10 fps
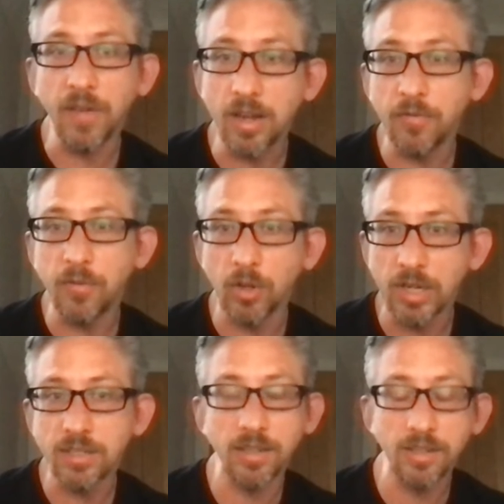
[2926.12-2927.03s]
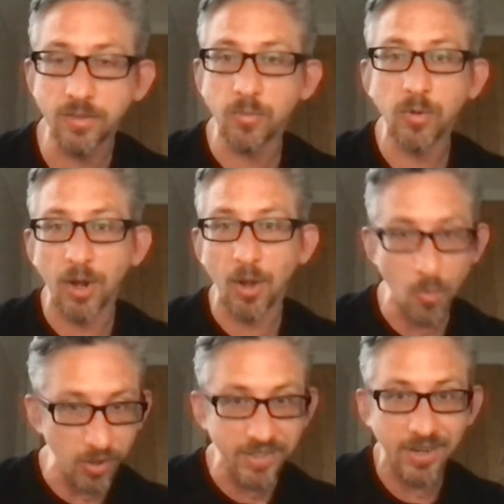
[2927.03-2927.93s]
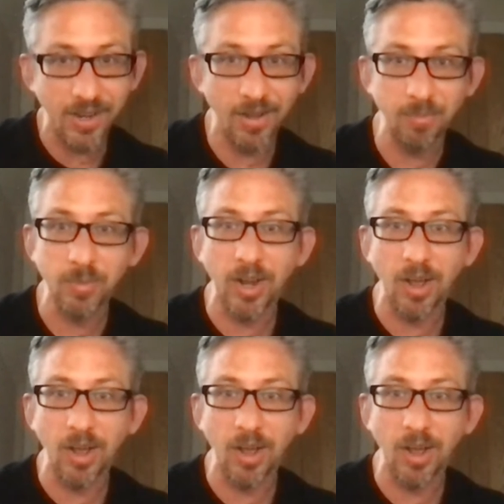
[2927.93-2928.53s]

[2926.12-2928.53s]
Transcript: any of your listeners, want to start,